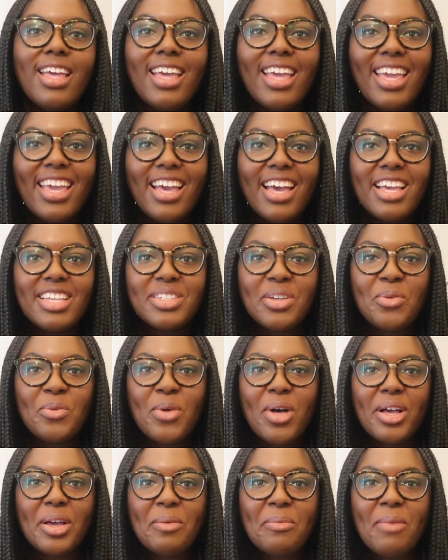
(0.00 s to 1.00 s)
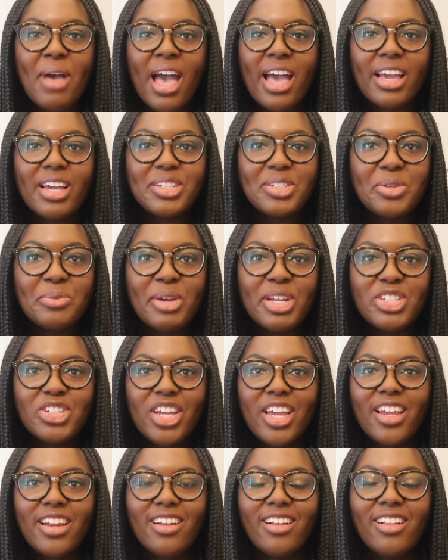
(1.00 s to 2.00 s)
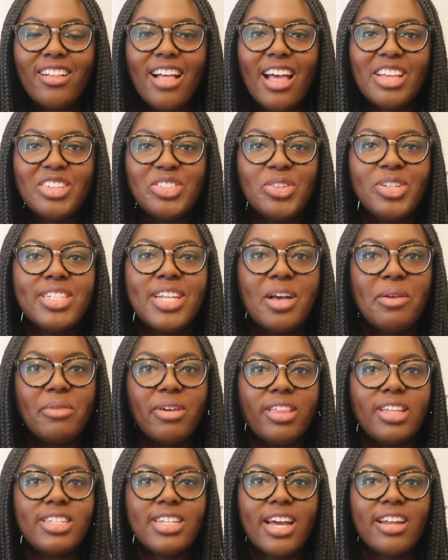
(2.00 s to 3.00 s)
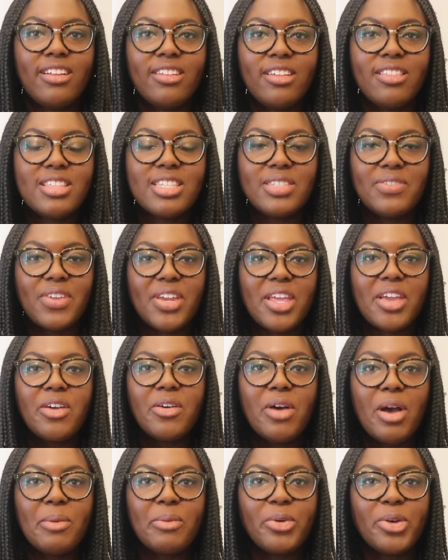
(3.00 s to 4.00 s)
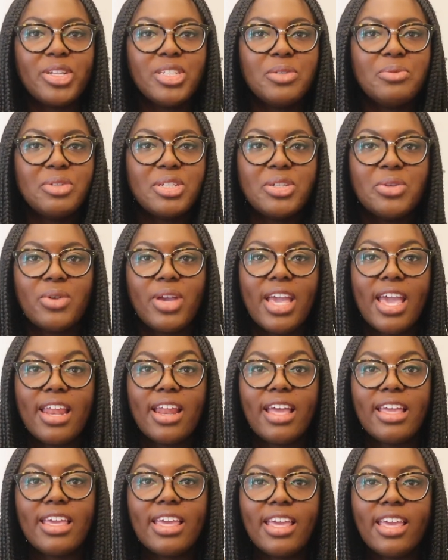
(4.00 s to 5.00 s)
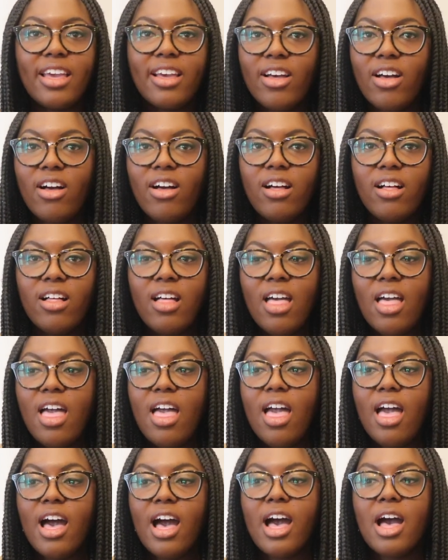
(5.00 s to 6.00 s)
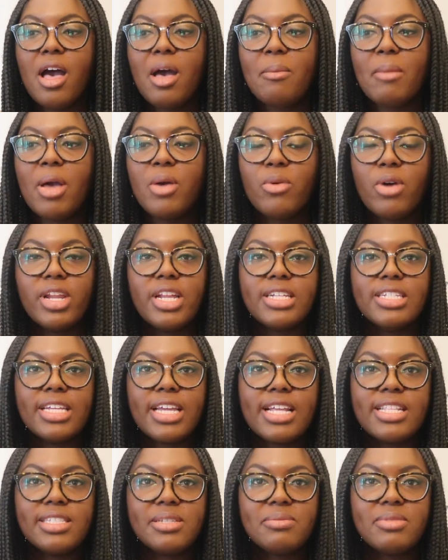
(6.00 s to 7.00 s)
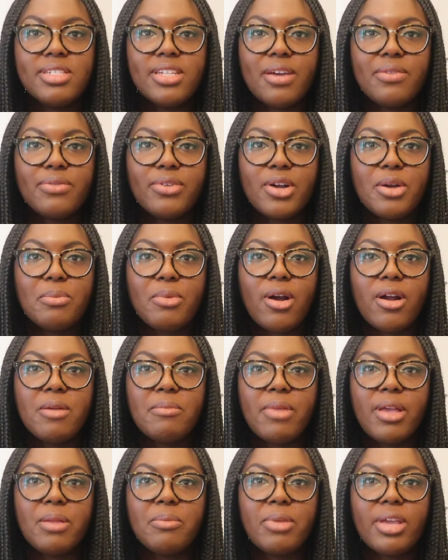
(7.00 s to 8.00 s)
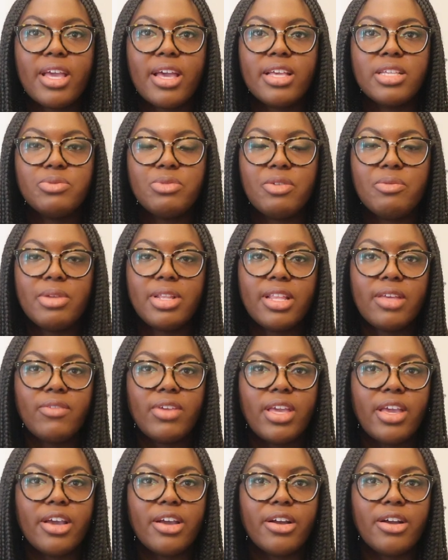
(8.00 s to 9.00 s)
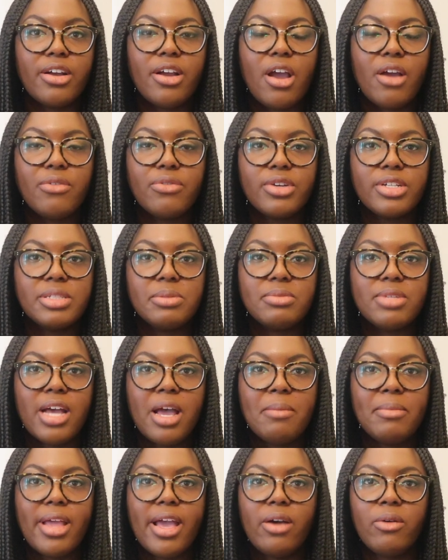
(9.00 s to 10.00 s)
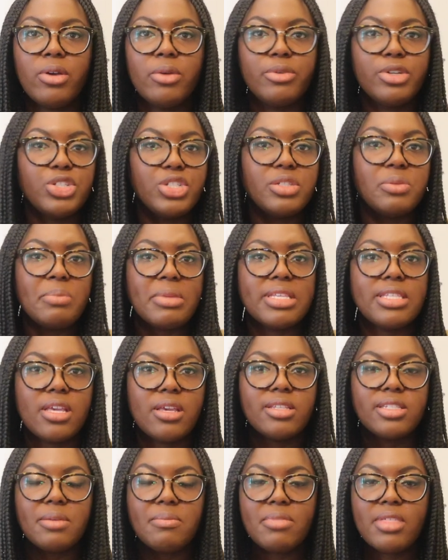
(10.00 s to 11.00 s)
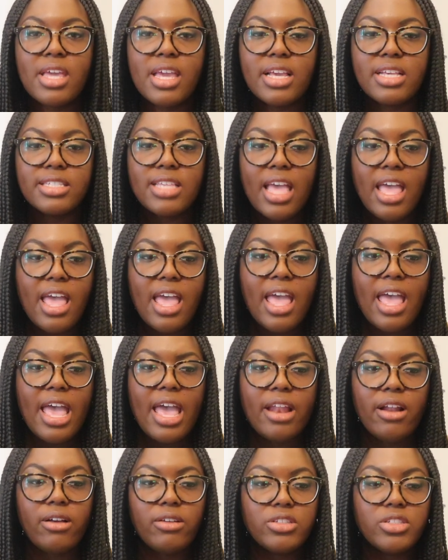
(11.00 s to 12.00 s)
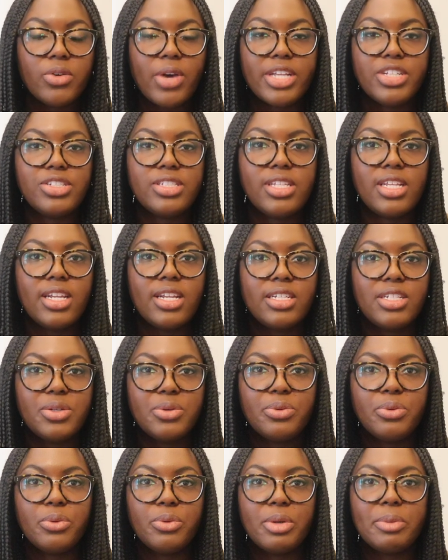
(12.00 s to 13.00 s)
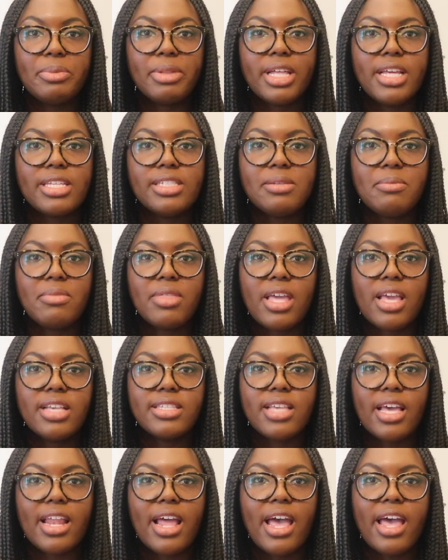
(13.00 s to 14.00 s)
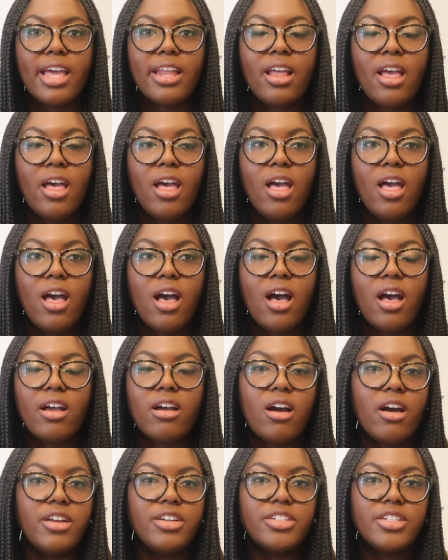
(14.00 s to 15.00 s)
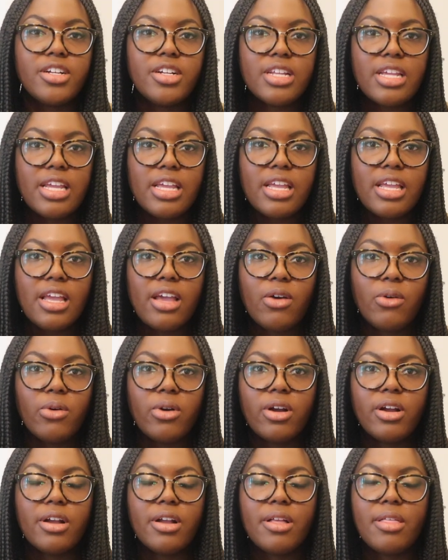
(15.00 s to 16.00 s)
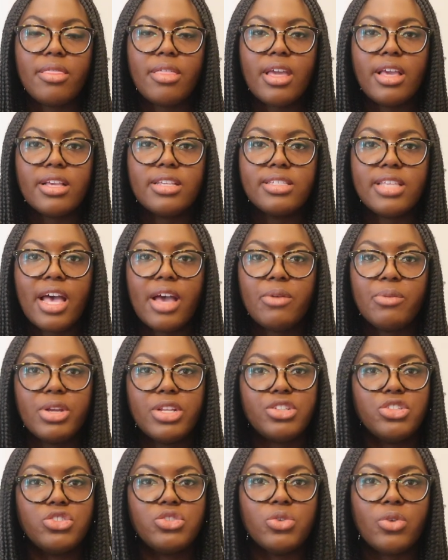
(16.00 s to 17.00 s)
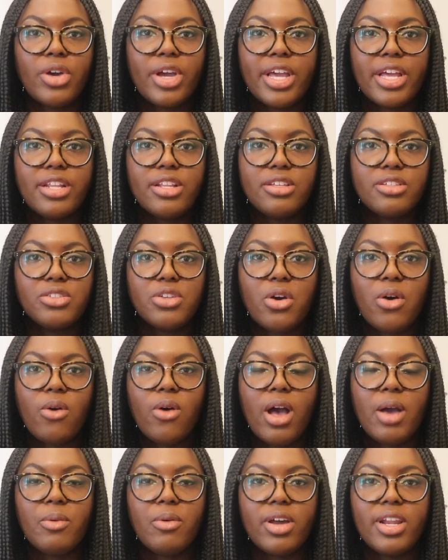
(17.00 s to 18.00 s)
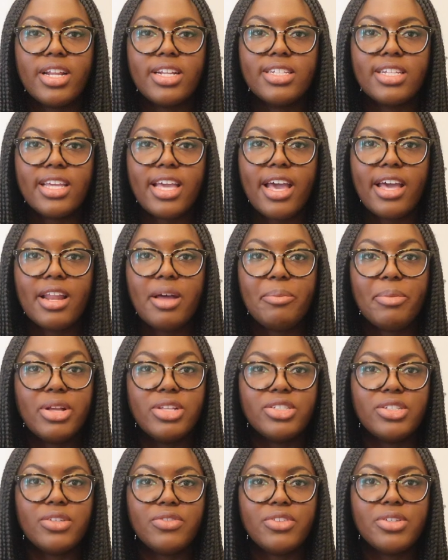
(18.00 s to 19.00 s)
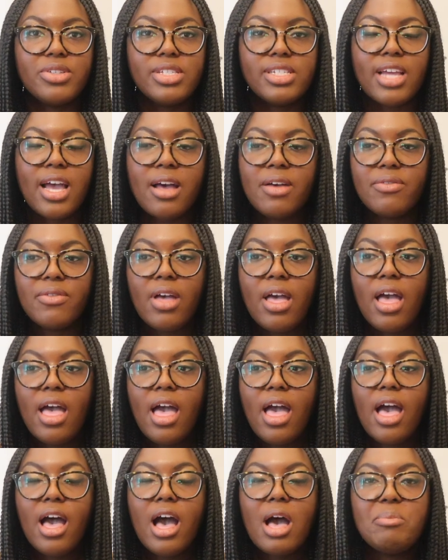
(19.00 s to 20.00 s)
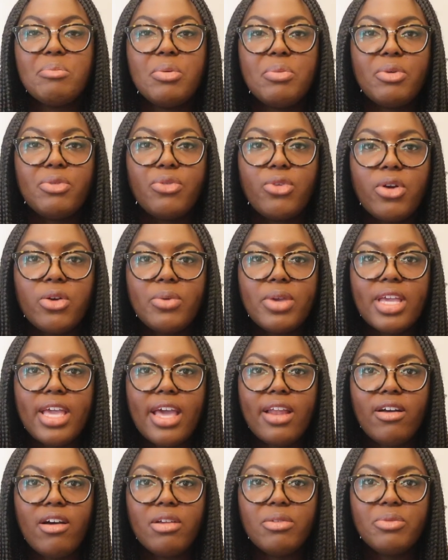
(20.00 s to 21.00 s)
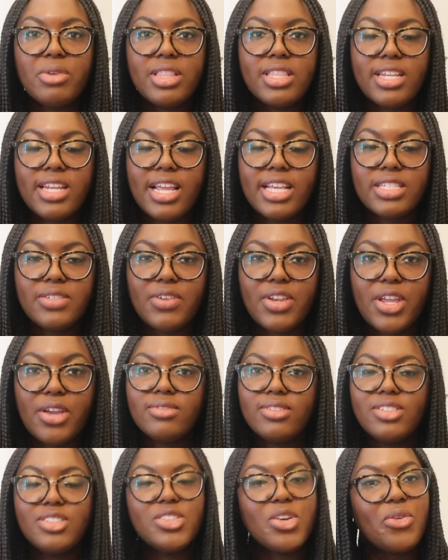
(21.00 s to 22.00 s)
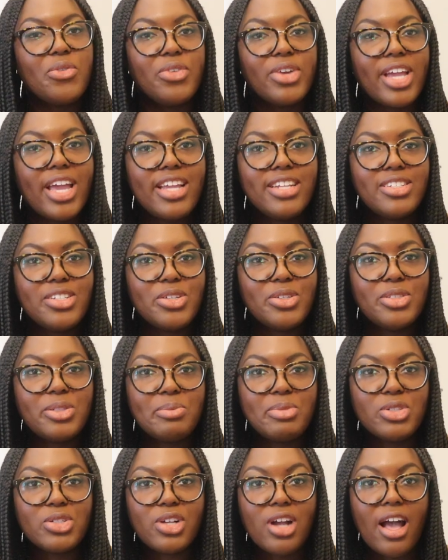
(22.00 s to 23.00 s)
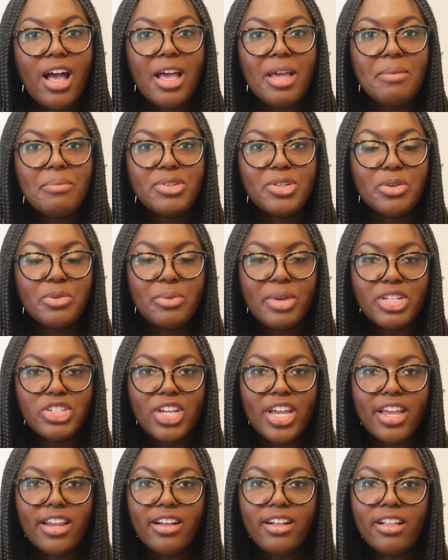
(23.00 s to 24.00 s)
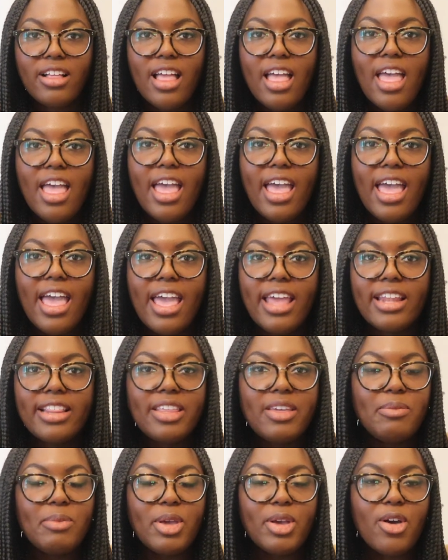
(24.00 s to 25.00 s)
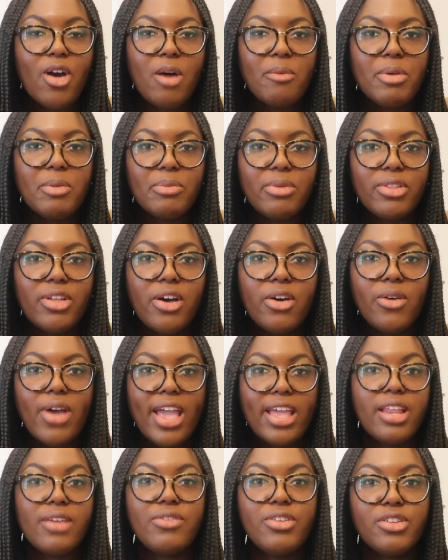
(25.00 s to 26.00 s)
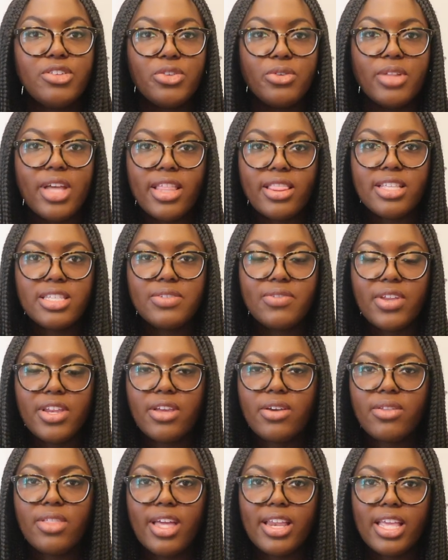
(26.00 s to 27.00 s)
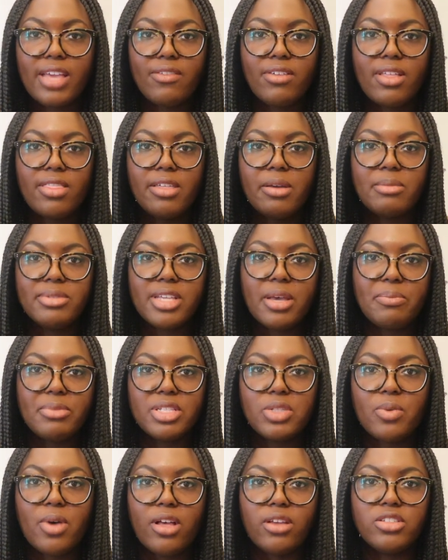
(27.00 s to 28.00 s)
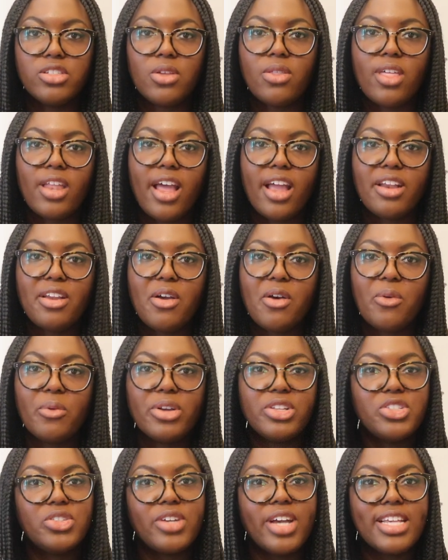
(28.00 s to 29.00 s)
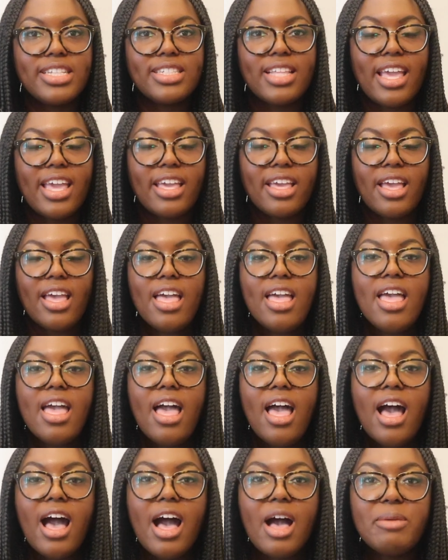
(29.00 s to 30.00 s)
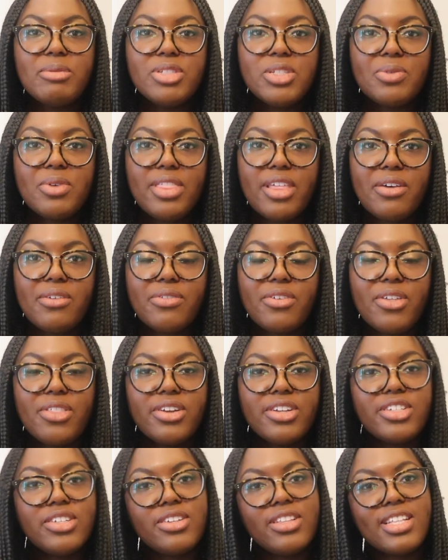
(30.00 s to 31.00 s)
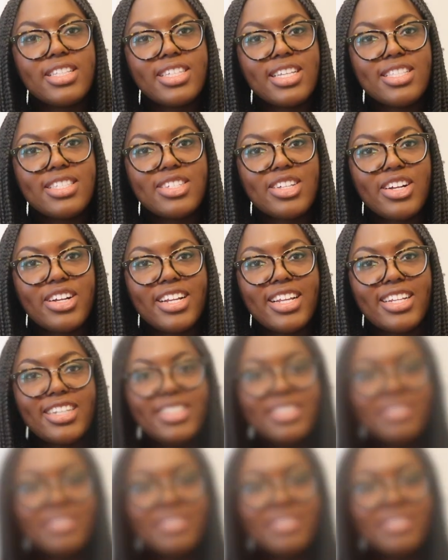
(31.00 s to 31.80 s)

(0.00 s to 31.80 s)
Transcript: Hey guys, welcome back to my channel. As you can tell by the title of this video, I'm going to be doing an Ikea haul. Um, I wanted to get some stuff for apartment because we've been living here for some time now. We were just missing some things and also I just needed to replace some things that had uh, gotten dirty or things that we destroyed. So I wanted to get a bunch of new stuff. Um, before we get on with today's video, don't forget to subscribe to my channel and leave me a comment below. And if you do like this video, then give it a thumbs up as well so that I know what you guys like. Um, um, so without further ado, let's get started.